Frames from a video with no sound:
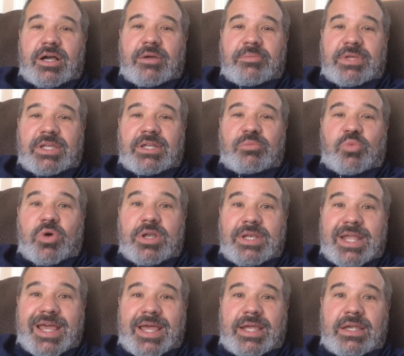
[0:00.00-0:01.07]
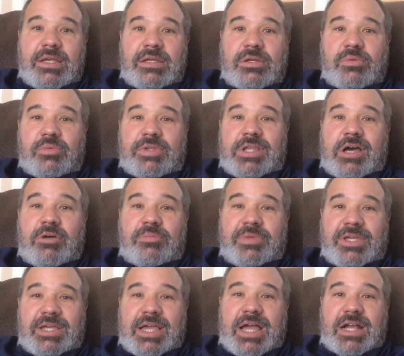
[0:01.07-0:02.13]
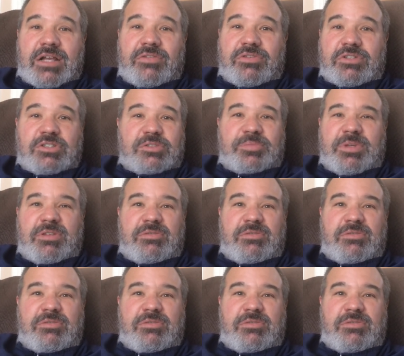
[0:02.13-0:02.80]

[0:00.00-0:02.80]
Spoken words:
in one day without being active or just being